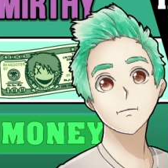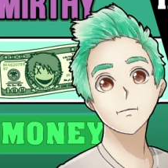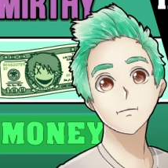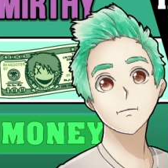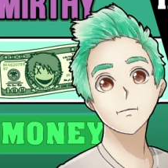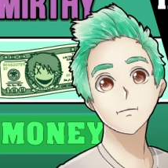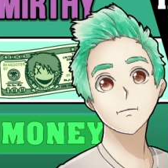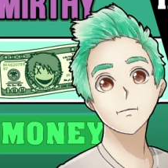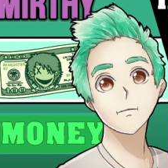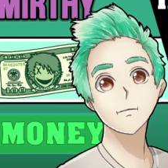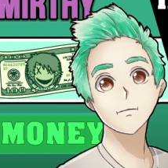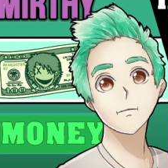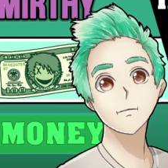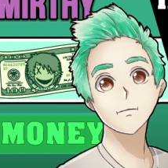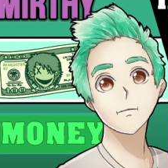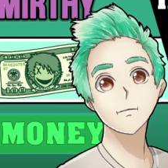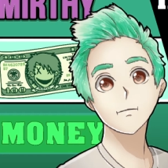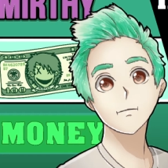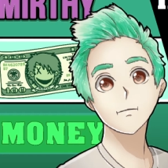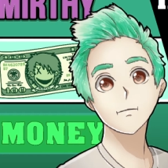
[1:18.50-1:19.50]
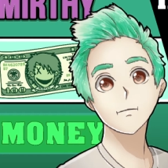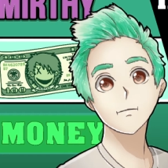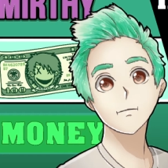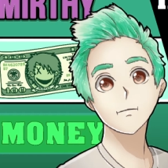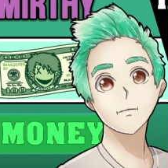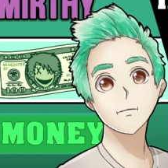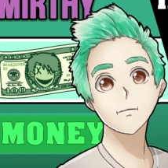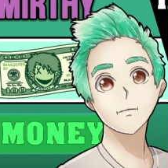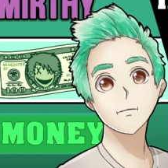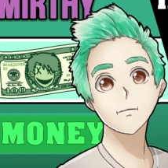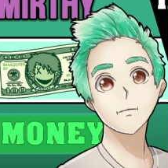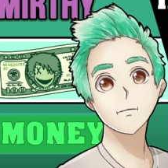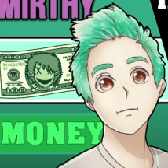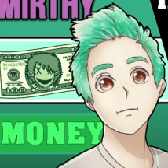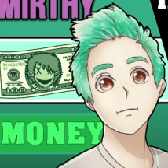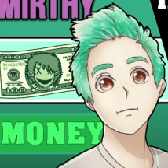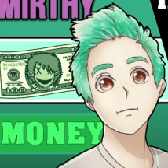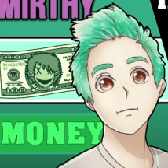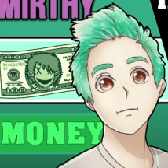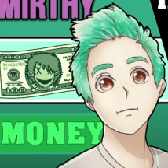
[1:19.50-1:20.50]
All right, first up, we're going to talk about
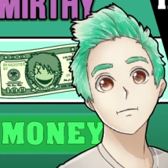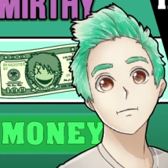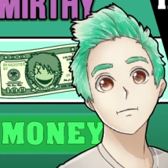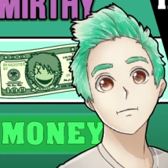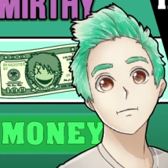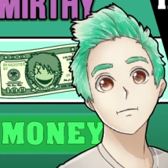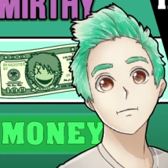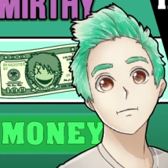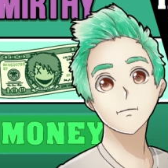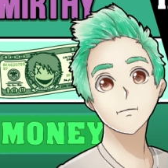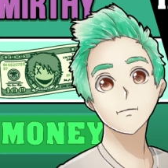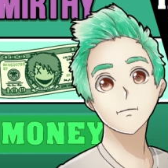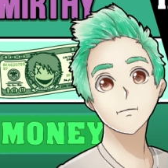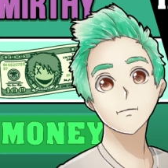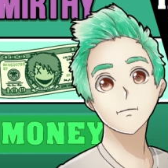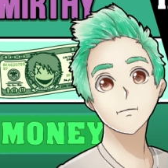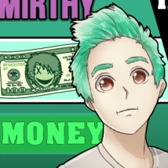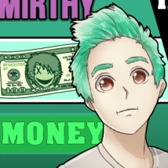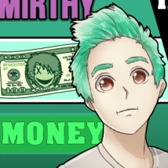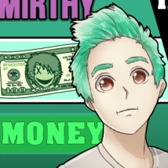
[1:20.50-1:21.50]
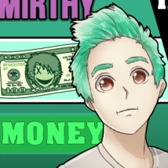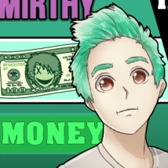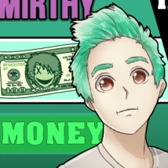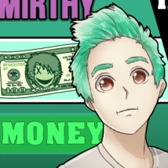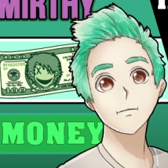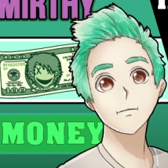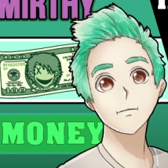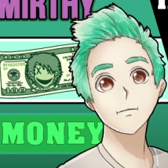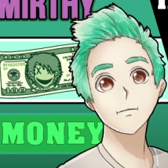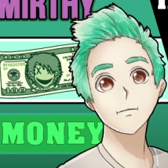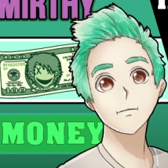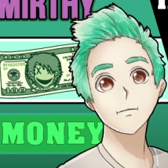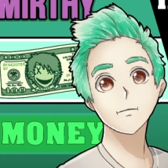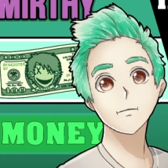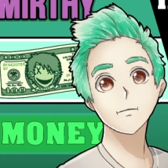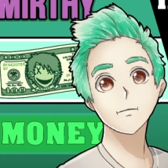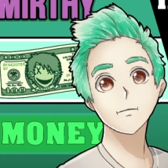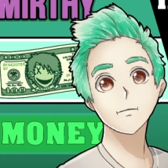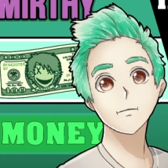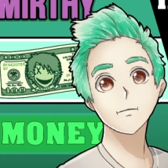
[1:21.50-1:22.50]
VA loans. We're just going to get this one out of
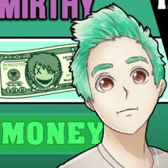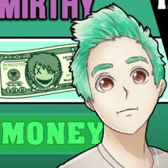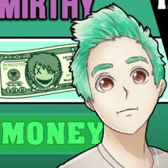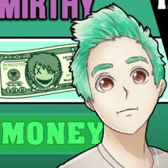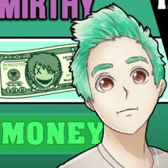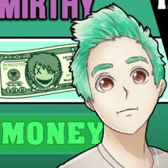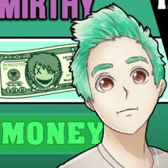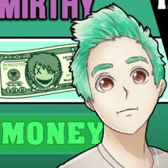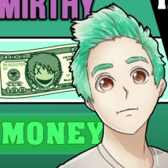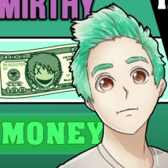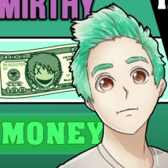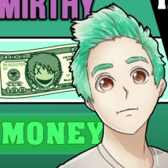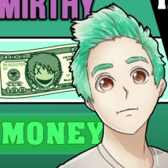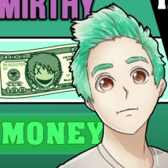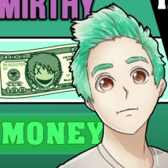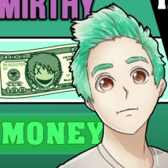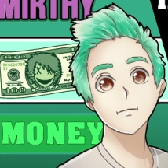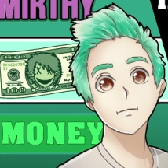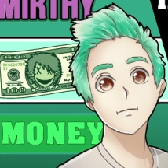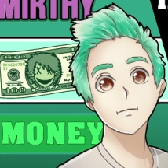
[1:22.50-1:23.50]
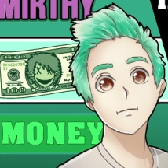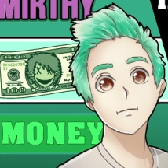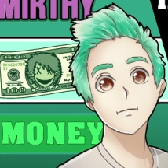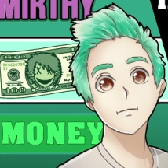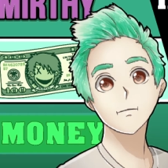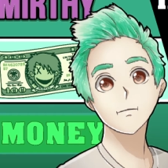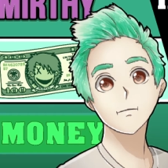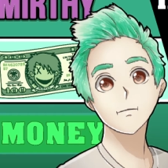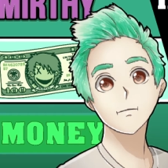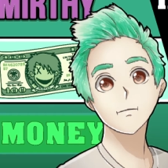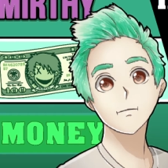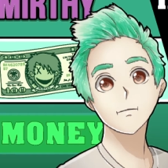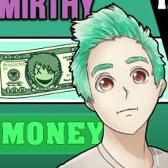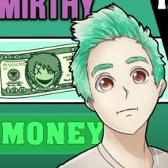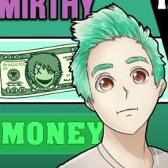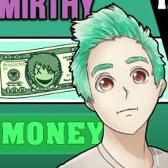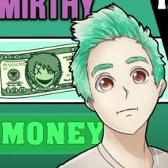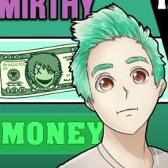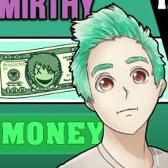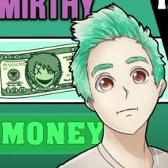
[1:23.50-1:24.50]
the way first because it
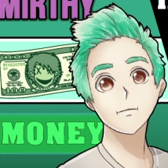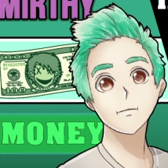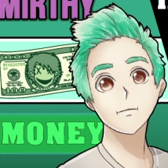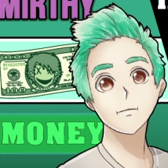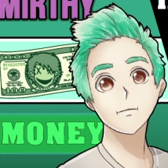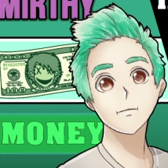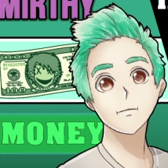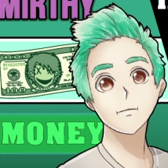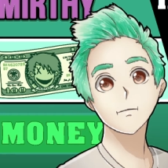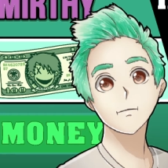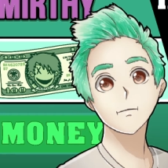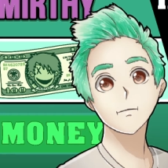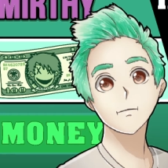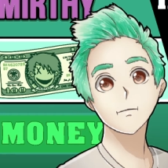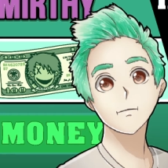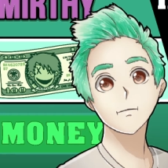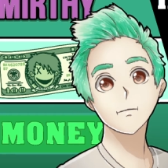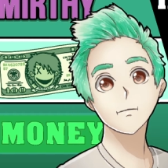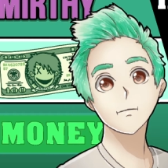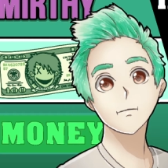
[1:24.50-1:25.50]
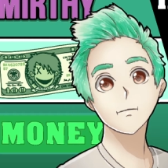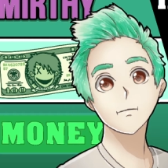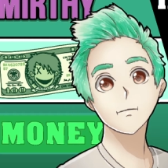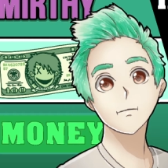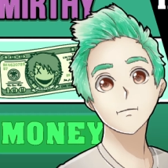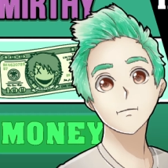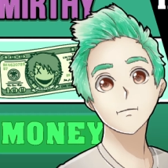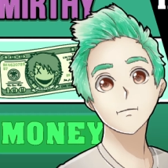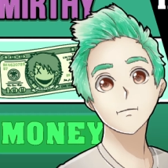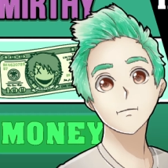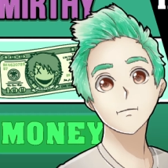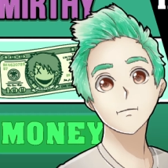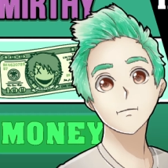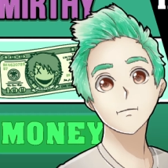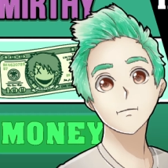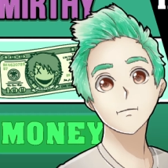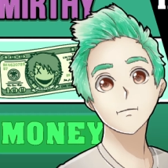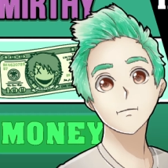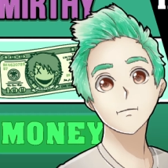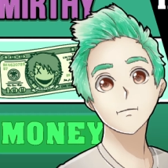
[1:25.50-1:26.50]
won't be available to as many
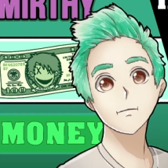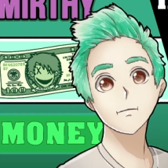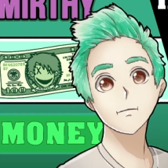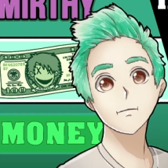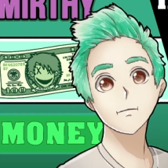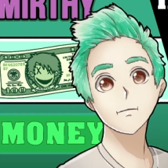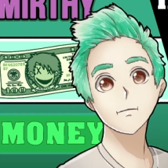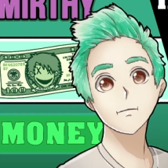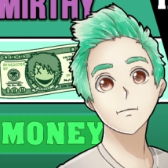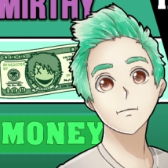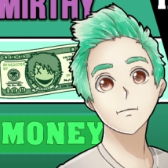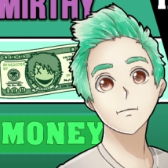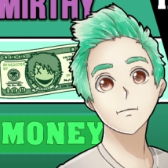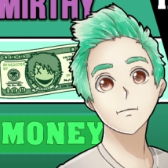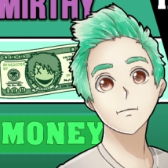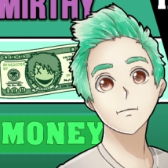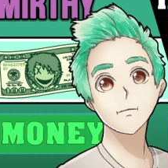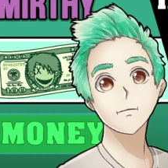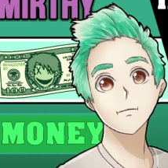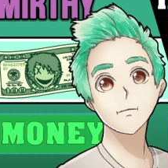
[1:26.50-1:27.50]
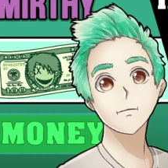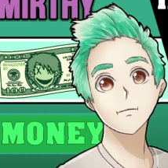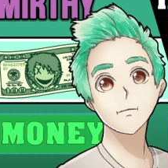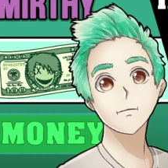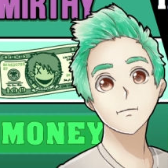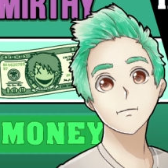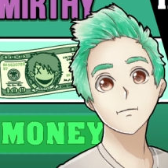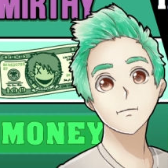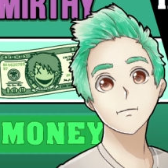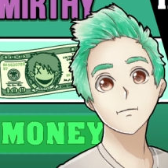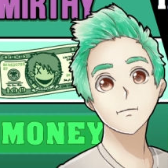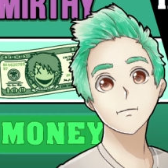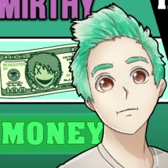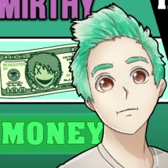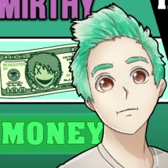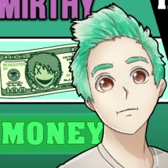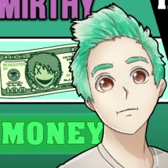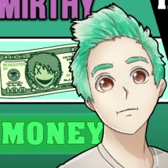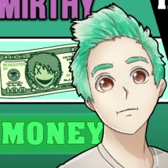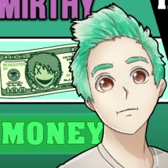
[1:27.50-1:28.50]
people. The VA loan is a special
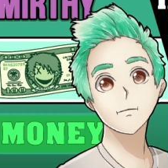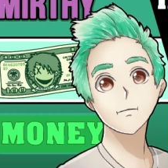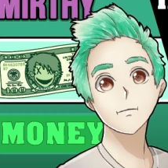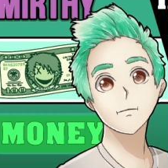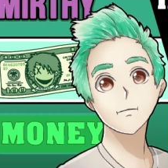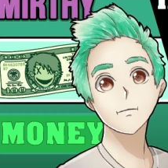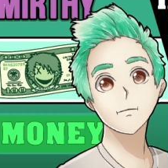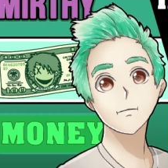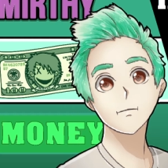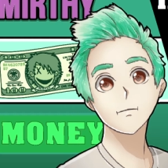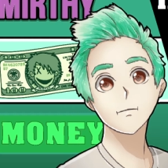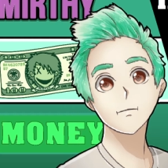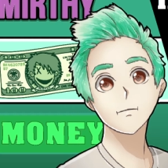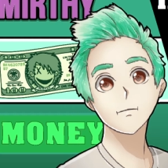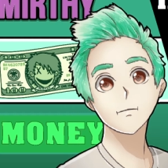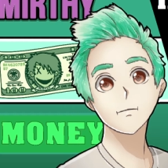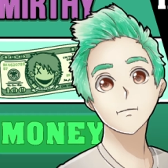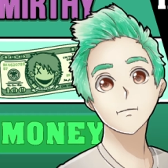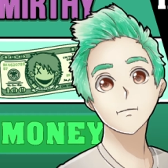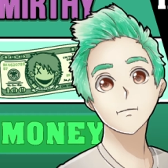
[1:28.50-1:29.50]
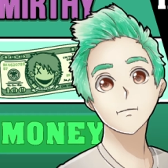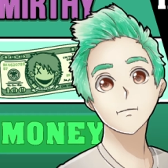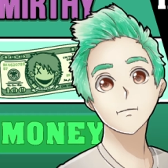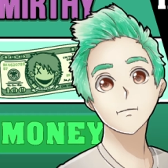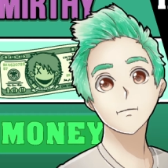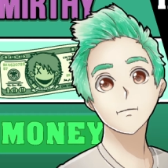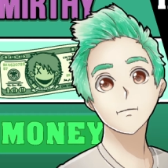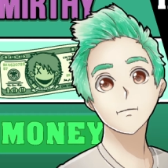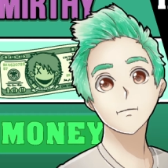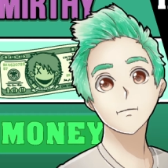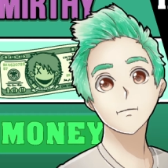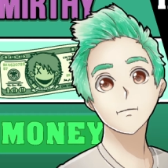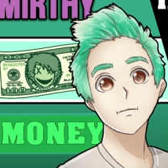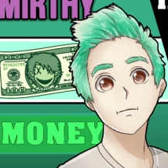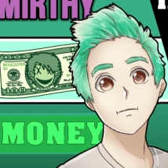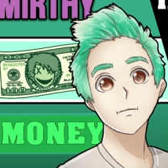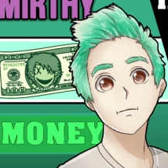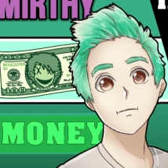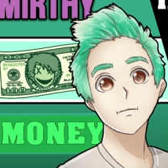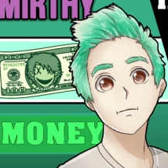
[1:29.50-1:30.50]
loan for military members and
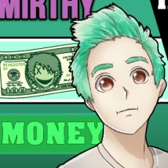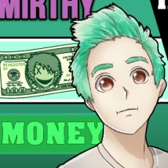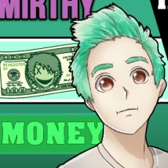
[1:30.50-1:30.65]
veterans.